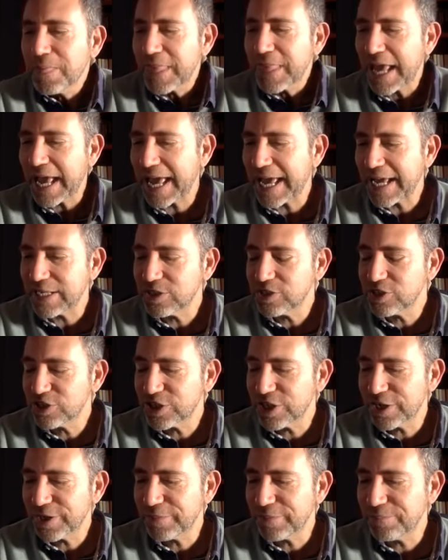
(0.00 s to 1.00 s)
And
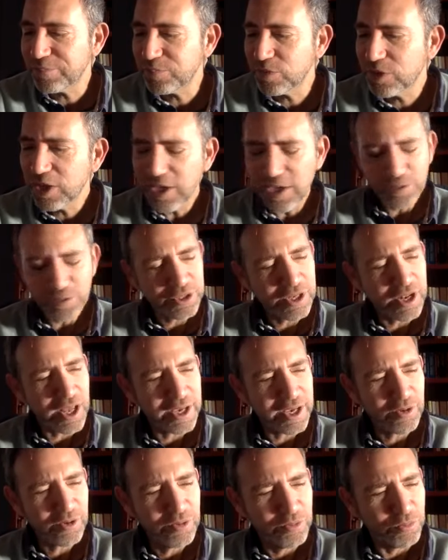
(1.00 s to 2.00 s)
it was
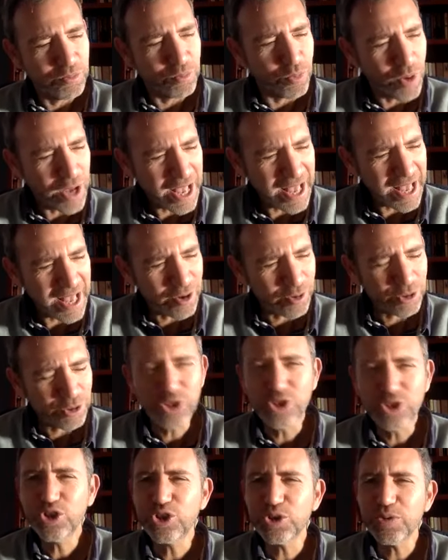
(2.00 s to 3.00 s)
like, wow, a
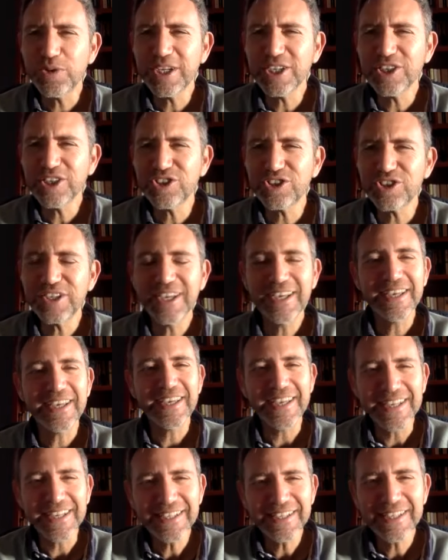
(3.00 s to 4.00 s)
Jewish
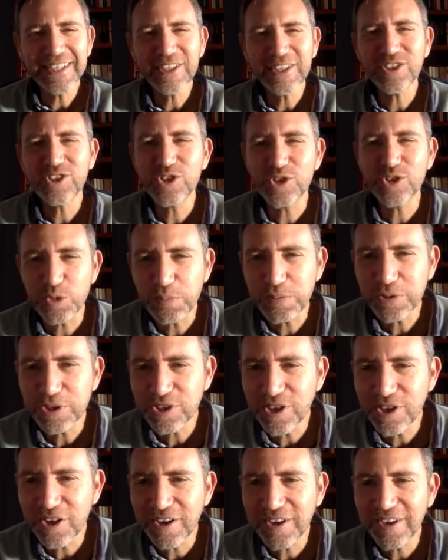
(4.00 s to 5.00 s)
Indian
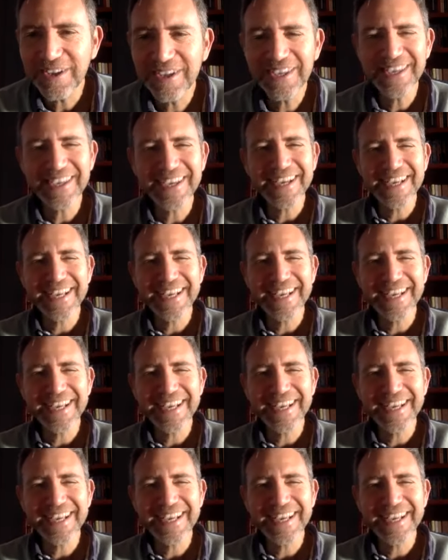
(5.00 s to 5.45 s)
superstar? You're